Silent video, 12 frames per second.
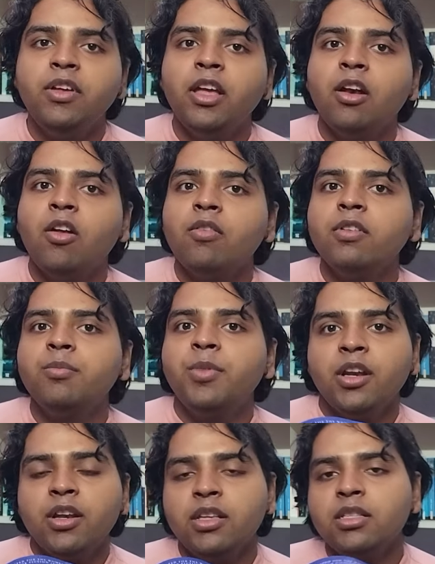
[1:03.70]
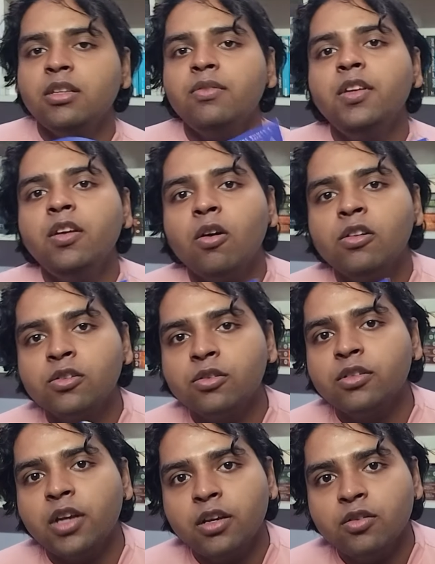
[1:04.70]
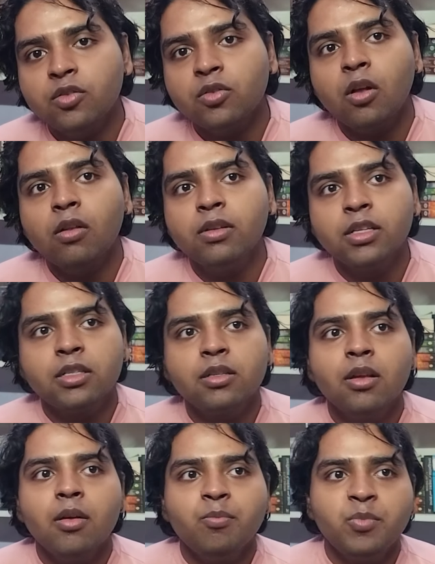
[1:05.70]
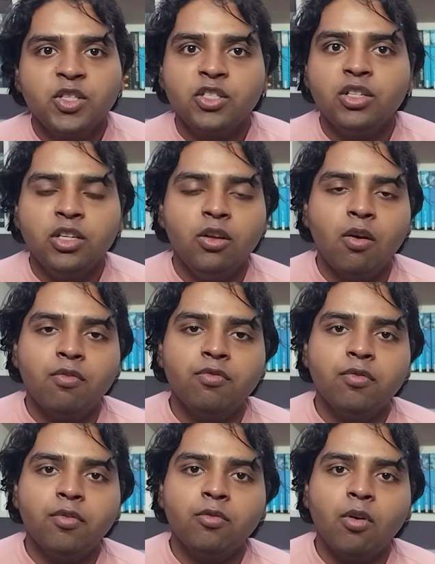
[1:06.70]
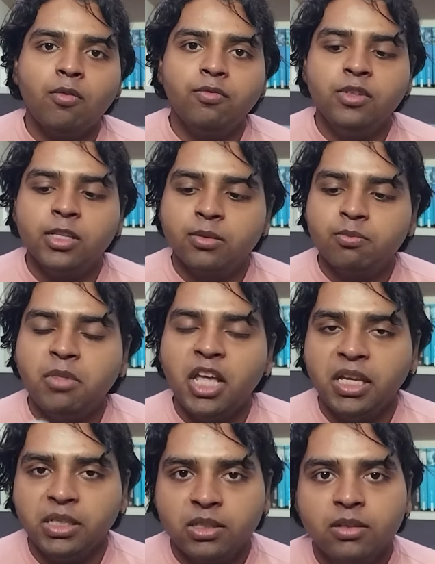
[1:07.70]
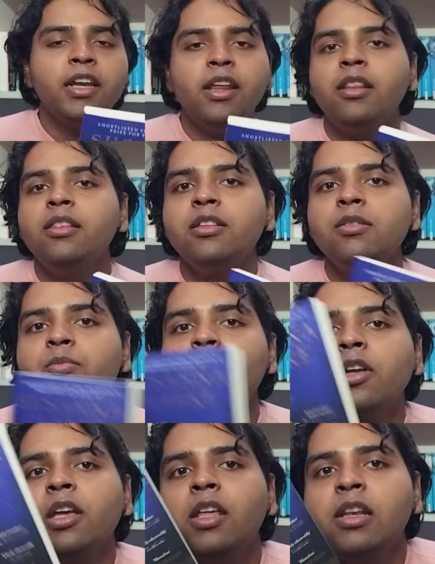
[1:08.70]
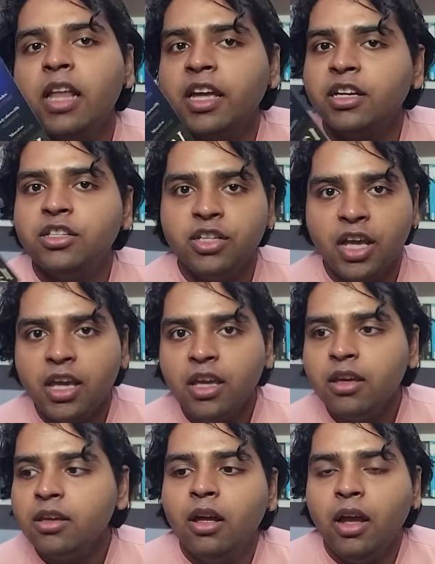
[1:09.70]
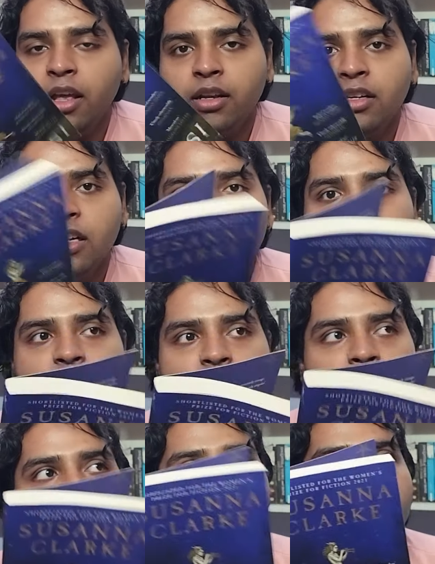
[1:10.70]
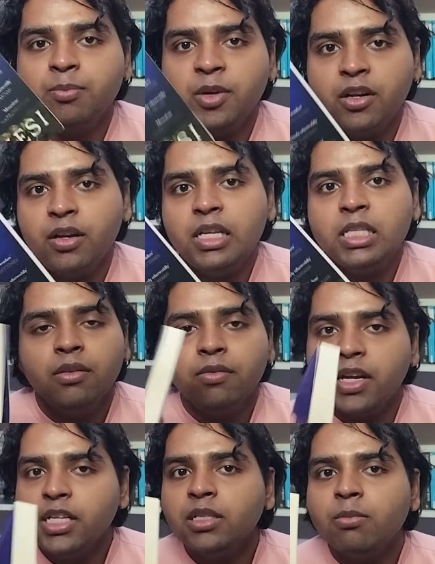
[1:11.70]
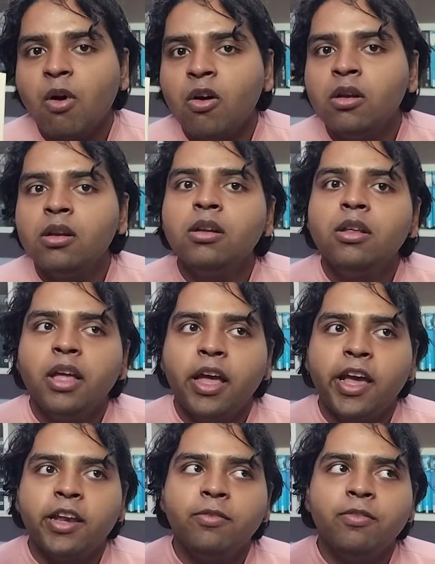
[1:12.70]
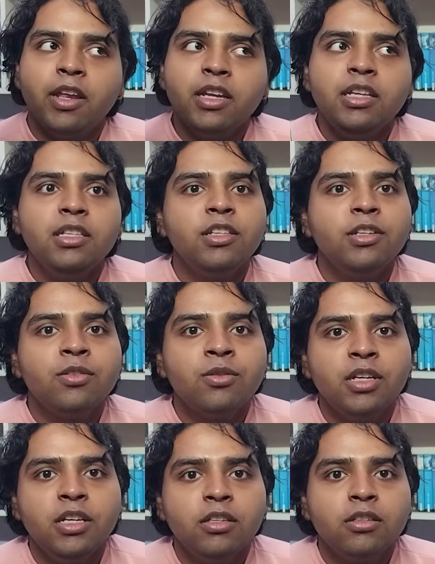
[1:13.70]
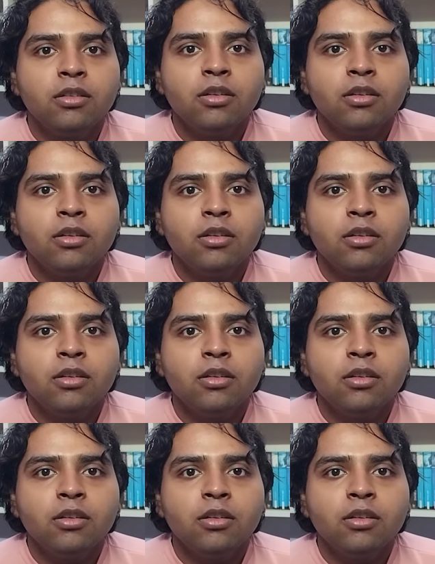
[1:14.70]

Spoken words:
we along with Piranesi we also try to solve this mystery of this place. I read this book in like a day and really enjoyed it. Piranesi very small and very easy to read,